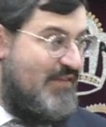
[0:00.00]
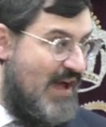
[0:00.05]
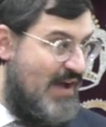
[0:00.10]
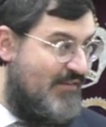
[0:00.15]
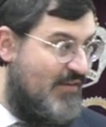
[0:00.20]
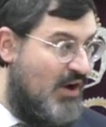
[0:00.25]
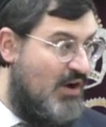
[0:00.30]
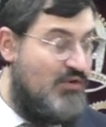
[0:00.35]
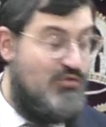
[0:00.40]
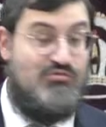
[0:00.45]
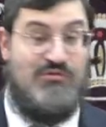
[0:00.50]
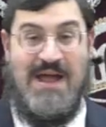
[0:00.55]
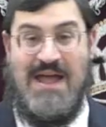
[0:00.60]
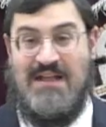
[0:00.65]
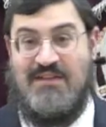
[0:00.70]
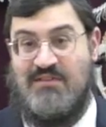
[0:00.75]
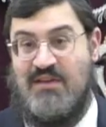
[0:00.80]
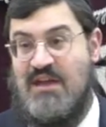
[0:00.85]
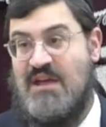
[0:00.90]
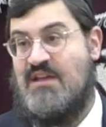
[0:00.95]
ever
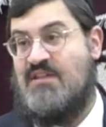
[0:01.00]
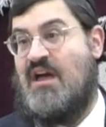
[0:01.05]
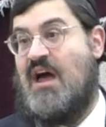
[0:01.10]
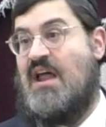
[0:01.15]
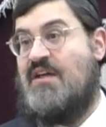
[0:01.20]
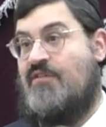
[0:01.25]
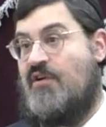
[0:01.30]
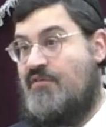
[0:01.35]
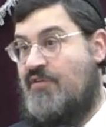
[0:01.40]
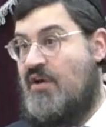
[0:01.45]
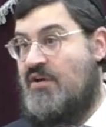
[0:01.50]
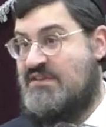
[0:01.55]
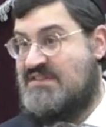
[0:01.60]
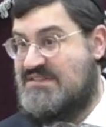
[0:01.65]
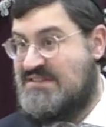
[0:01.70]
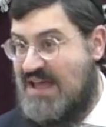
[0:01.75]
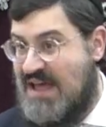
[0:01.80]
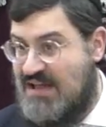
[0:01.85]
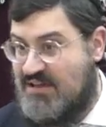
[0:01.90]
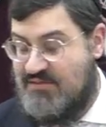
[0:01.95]
read, that I've ever
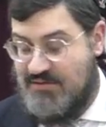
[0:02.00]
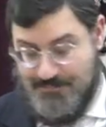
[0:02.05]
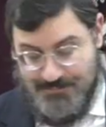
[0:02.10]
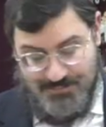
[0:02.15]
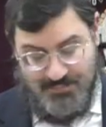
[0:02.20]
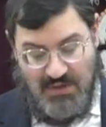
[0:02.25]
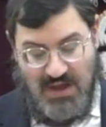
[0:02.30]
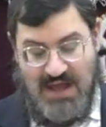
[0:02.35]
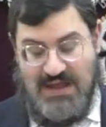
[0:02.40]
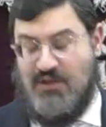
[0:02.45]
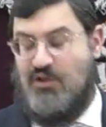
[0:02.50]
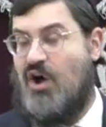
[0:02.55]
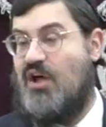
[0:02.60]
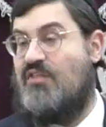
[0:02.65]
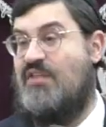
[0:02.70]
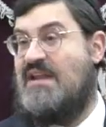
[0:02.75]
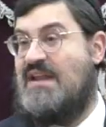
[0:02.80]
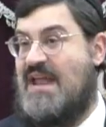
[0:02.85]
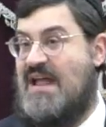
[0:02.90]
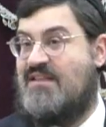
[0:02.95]
said. I
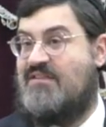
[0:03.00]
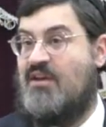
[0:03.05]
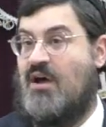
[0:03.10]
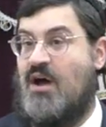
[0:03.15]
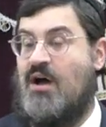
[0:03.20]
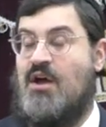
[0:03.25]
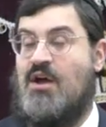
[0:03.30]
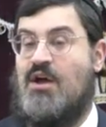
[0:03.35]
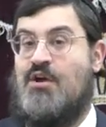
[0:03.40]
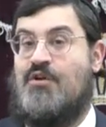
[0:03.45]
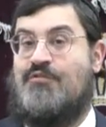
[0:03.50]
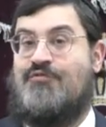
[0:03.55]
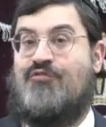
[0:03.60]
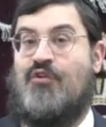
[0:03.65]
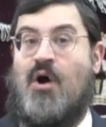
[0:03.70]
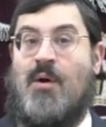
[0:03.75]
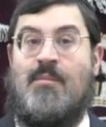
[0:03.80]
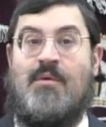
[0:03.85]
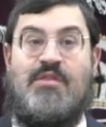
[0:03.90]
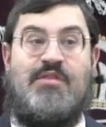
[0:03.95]
got the letter
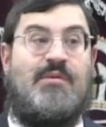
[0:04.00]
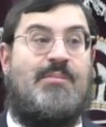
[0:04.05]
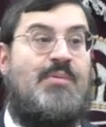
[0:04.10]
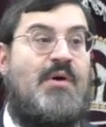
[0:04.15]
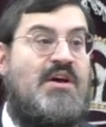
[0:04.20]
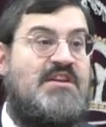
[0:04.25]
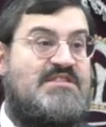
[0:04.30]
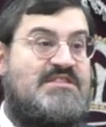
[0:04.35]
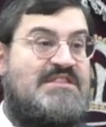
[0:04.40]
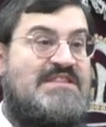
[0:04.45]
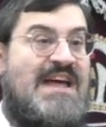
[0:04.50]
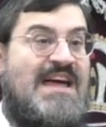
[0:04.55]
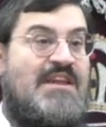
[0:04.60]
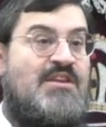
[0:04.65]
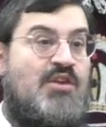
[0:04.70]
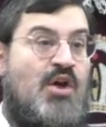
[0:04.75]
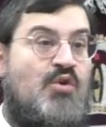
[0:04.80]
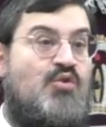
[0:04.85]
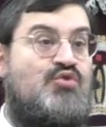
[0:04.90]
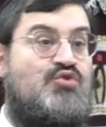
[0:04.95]
from the person that
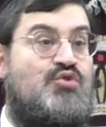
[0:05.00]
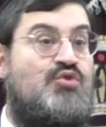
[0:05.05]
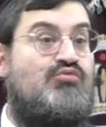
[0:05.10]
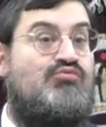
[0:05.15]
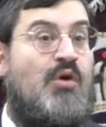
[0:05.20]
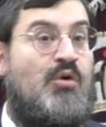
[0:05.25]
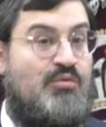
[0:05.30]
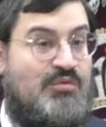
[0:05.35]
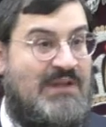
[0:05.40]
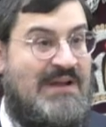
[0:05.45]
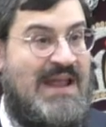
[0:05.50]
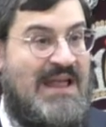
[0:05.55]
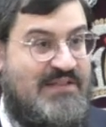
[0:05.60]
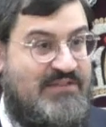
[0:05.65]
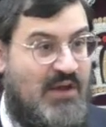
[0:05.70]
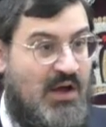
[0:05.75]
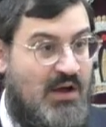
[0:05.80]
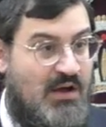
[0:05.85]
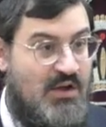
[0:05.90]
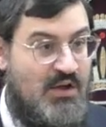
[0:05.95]
knows who wrote the
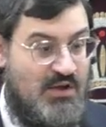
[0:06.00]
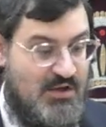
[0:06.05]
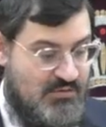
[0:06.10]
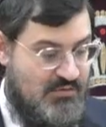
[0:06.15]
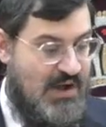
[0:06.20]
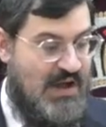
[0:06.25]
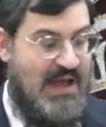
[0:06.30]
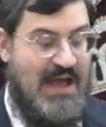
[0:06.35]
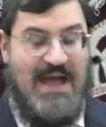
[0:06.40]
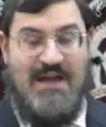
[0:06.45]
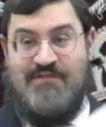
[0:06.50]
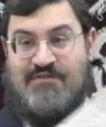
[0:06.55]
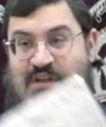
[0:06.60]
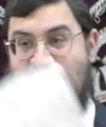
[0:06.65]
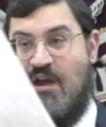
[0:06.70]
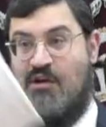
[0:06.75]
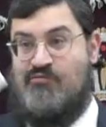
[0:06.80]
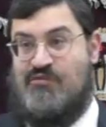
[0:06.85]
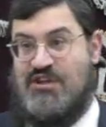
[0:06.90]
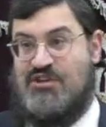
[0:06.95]
letter, right? I have
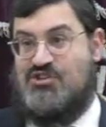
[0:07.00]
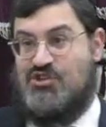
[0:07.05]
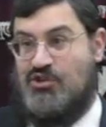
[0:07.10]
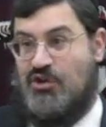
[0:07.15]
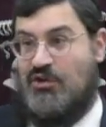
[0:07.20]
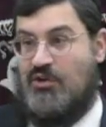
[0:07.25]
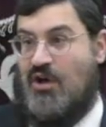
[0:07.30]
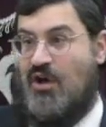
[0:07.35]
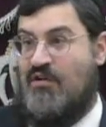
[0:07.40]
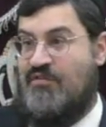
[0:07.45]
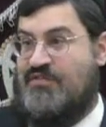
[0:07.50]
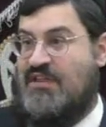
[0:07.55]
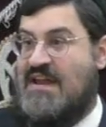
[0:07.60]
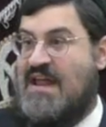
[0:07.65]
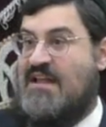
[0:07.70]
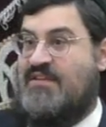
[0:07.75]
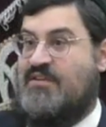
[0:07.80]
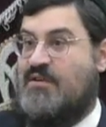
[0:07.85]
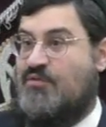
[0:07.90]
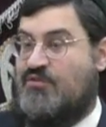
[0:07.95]
the original of the
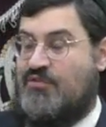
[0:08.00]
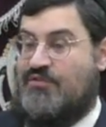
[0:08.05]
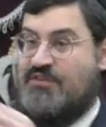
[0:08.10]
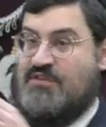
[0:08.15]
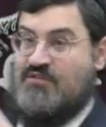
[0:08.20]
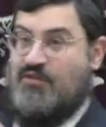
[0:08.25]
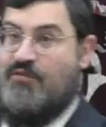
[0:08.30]
letter. This is